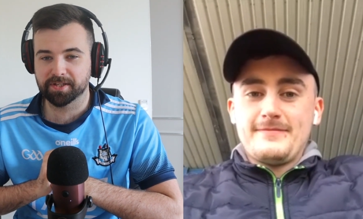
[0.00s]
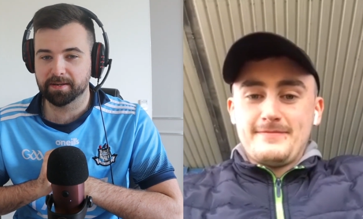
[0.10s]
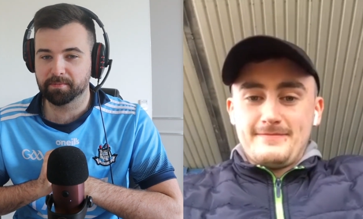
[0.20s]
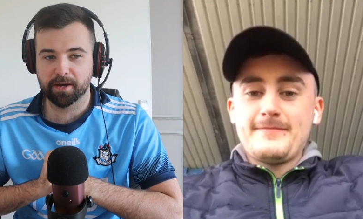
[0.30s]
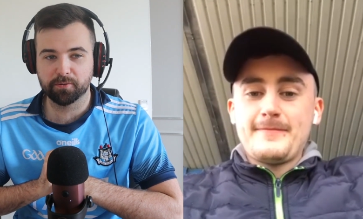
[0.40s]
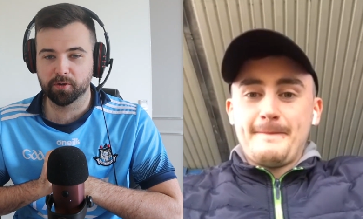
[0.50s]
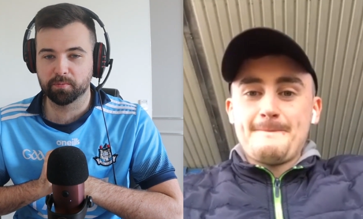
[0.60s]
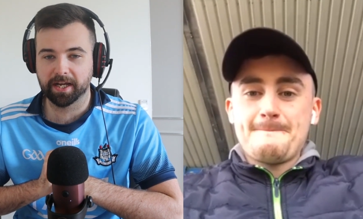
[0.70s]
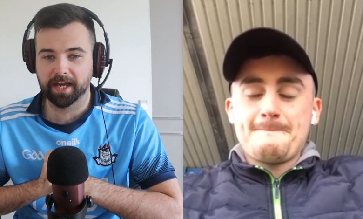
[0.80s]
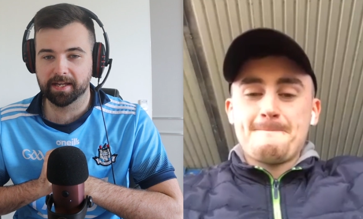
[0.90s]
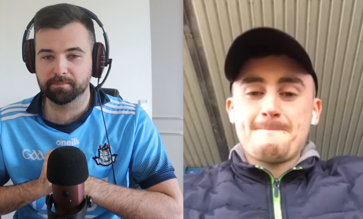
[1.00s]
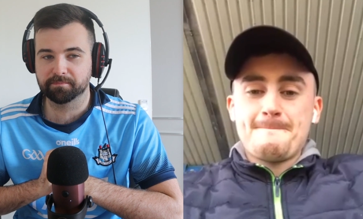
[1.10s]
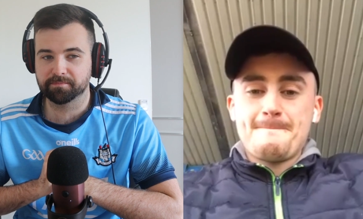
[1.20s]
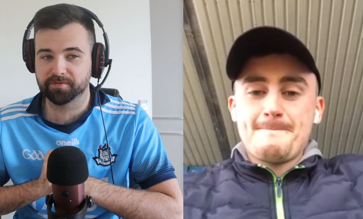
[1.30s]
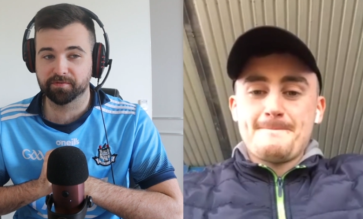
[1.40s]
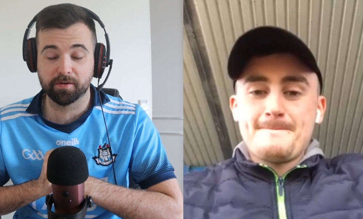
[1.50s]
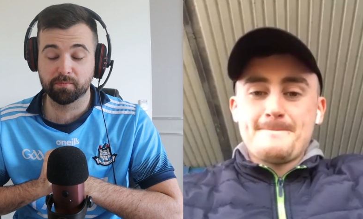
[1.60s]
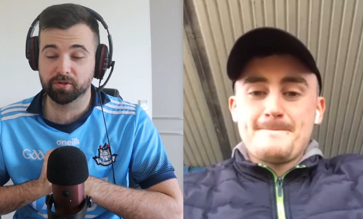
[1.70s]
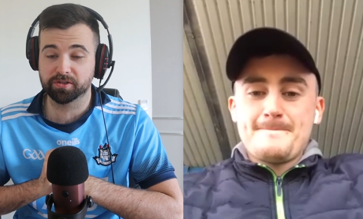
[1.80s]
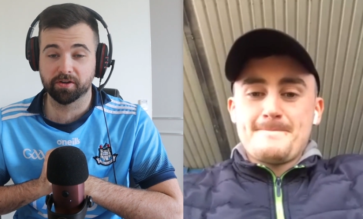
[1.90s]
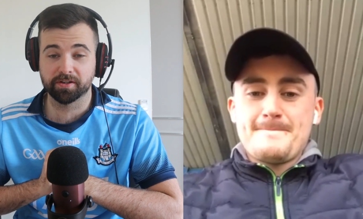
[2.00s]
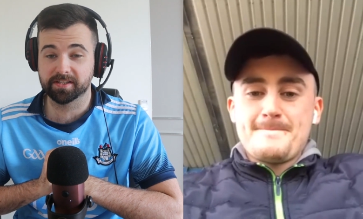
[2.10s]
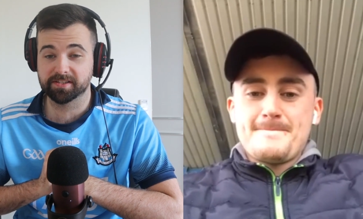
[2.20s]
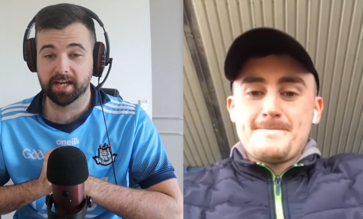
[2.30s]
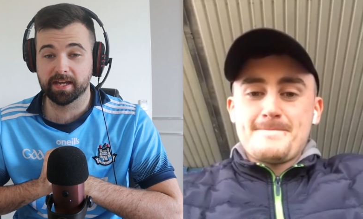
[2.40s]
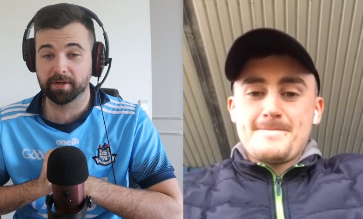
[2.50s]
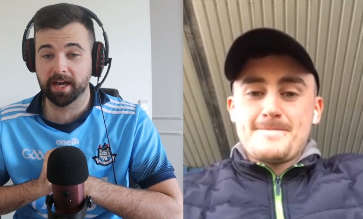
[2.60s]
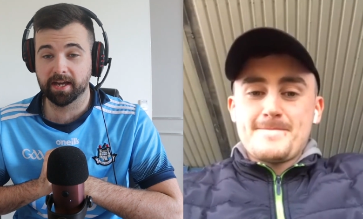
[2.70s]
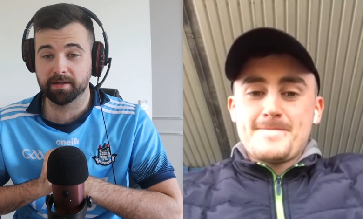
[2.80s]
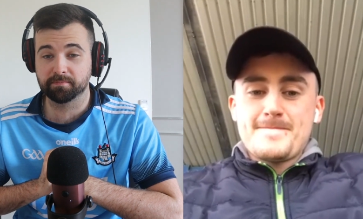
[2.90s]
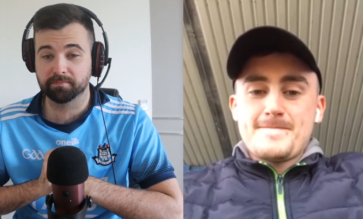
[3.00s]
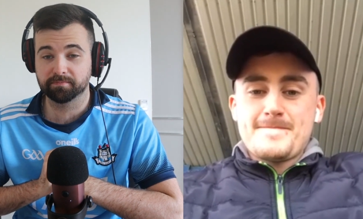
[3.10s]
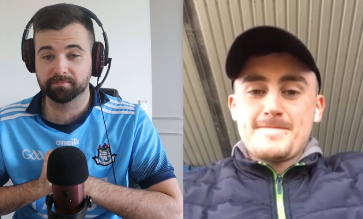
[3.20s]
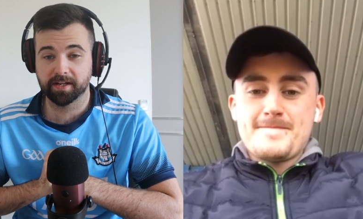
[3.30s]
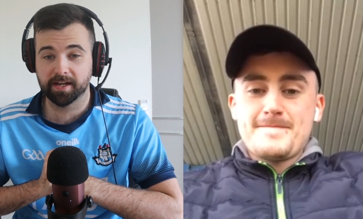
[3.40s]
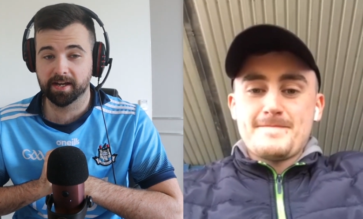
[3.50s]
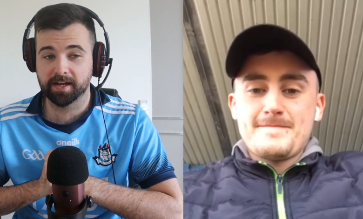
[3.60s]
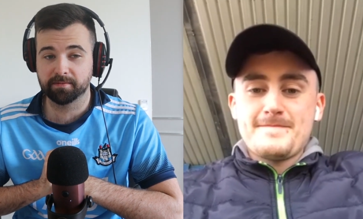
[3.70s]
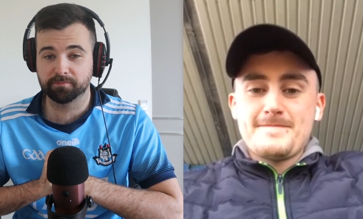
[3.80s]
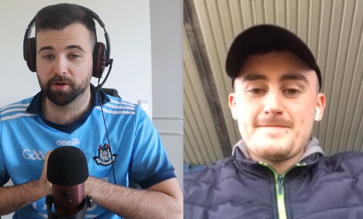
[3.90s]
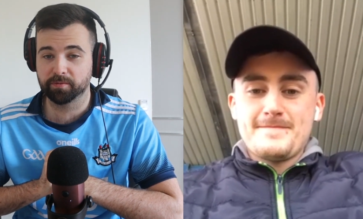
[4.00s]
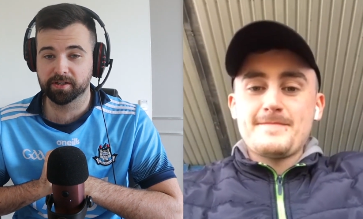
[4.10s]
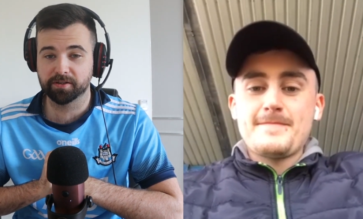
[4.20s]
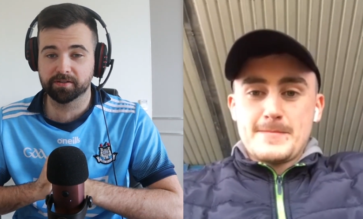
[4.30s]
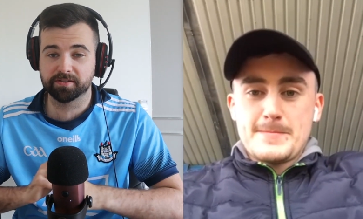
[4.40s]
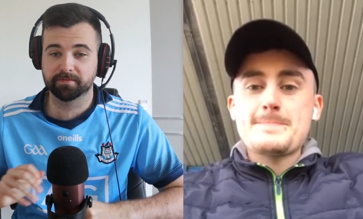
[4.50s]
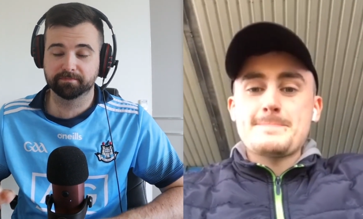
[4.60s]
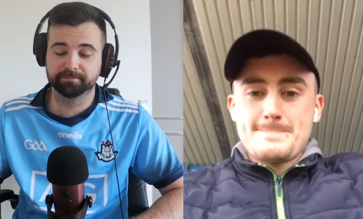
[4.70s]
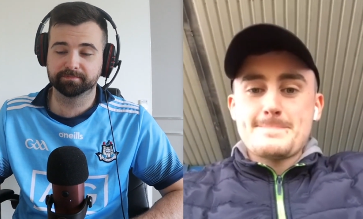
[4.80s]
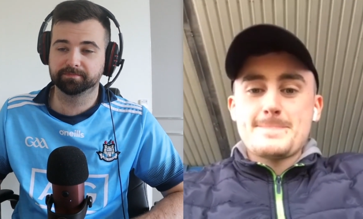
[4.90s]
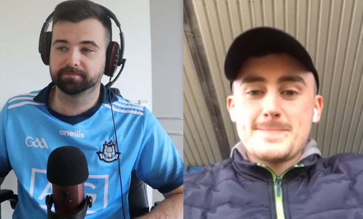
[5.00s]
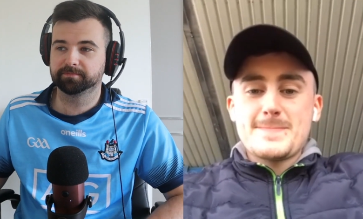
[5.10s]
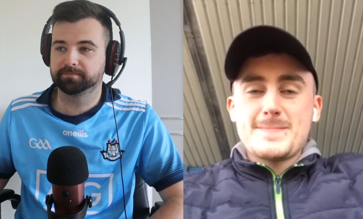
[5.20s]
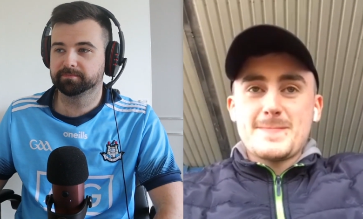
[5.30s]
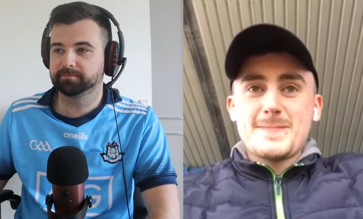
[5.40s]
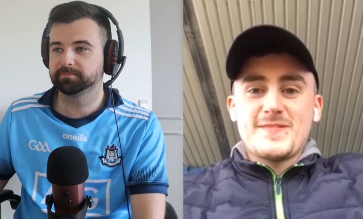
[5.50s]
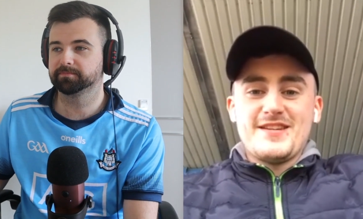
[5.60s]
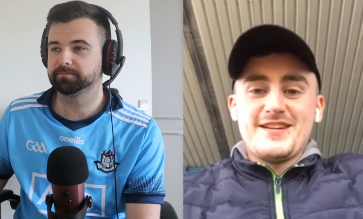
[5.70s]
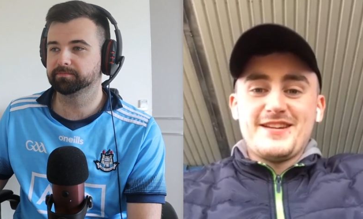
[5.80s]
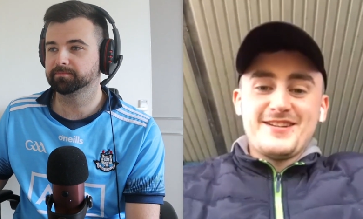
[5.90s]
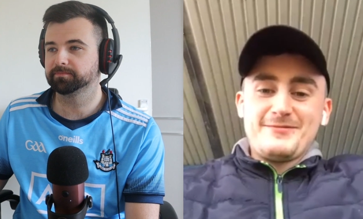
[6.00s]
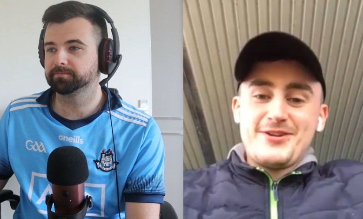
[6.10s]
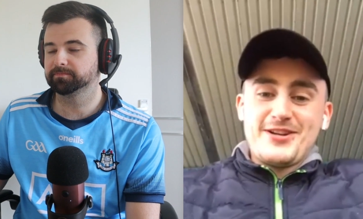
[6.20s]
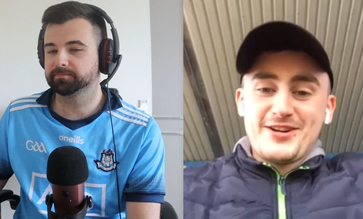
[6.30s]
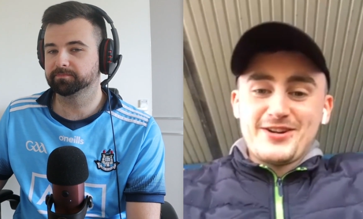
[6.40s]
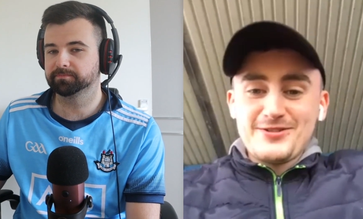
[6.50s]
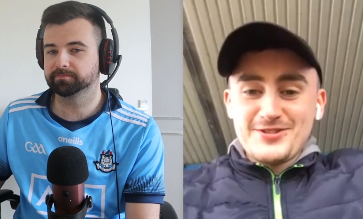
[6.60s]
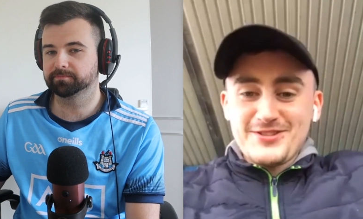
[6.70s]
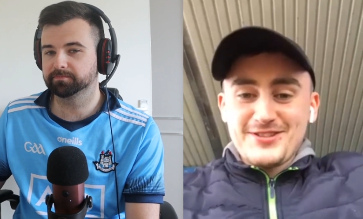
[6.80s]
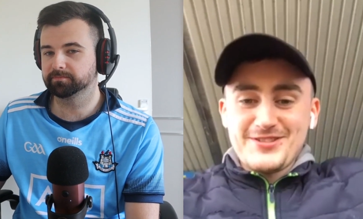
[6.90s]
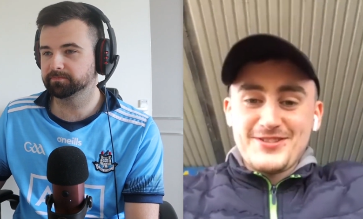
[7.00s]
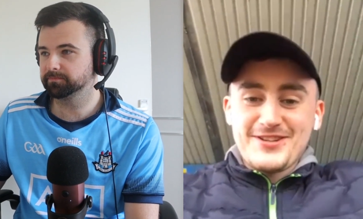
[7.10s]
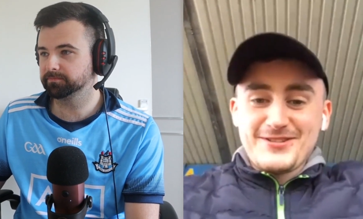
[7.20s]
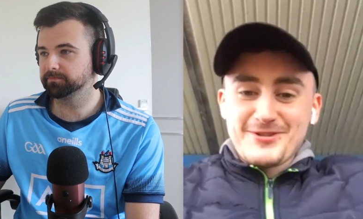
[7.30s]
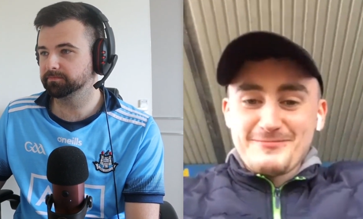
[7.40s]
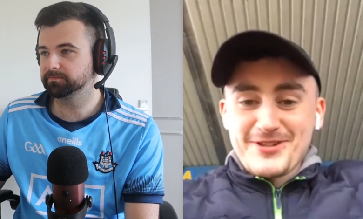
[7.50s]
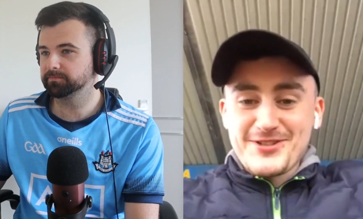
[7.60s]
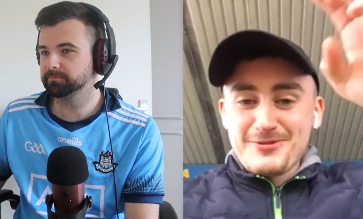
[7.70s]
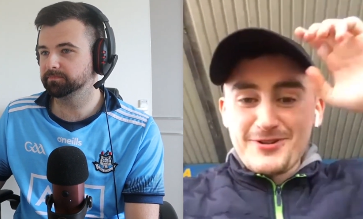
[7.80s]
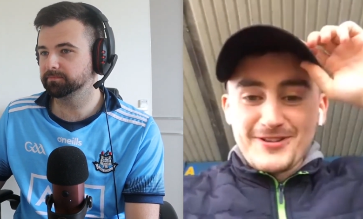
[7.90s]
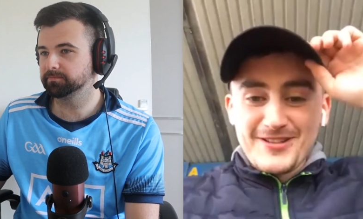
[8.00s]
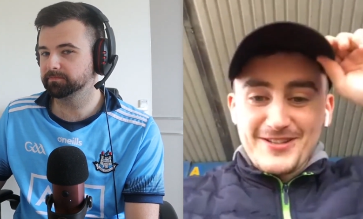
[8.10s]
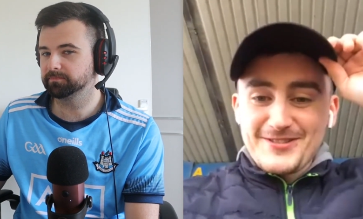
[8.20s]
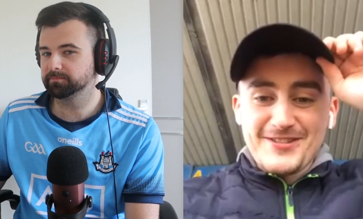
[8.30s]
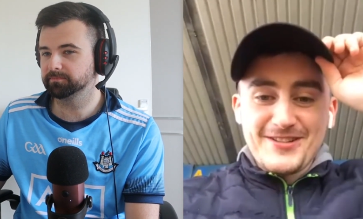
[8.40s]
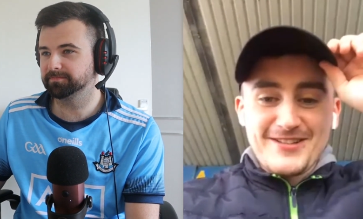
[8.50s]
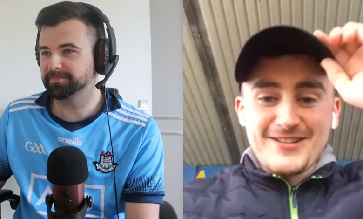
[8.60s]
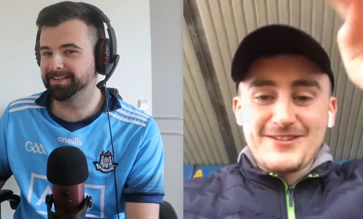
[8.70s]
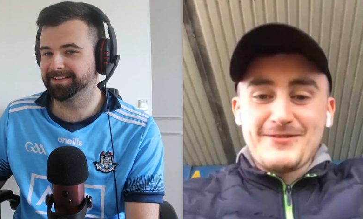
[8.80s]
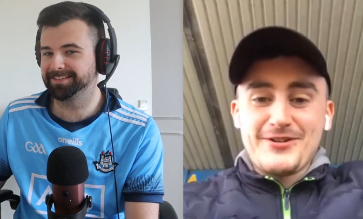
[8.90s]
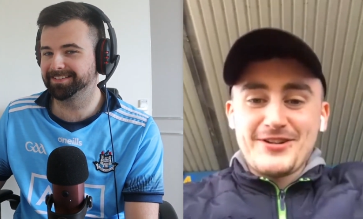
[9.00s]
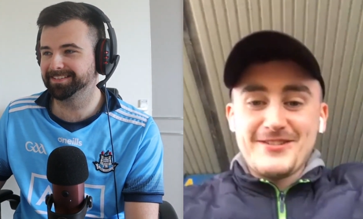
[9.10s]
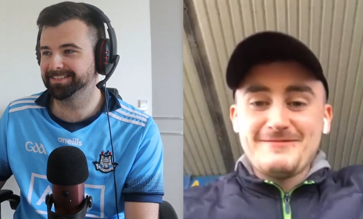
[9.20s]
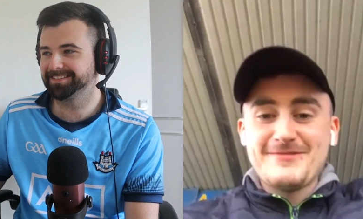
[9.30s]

Speaker 1: same outcome again. very much kind of the same game. Um, what were your thoughts?
Speaker 2: Yeah, I'm nearly cursed at this stage by, by doing all these. Uh, they're very